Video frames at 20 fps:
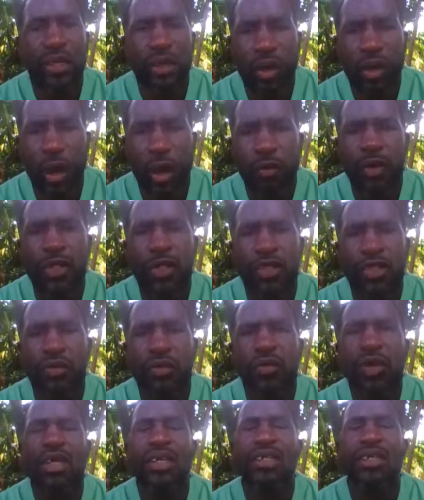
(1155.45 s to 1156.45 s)
encourage
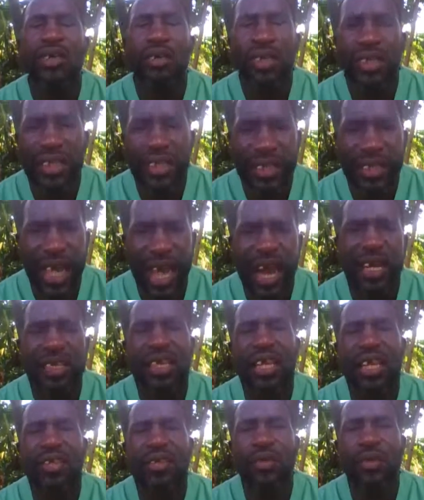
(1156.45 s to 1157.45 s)
you to
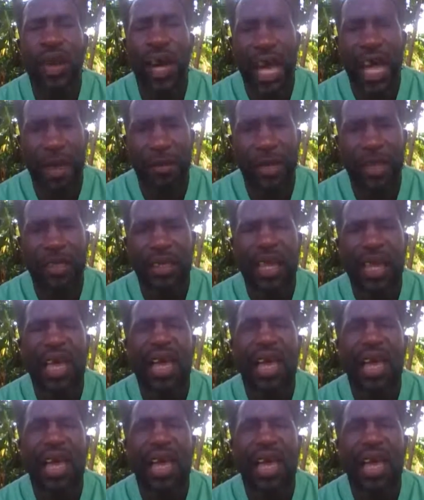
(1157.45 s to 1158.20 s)
start a new habit.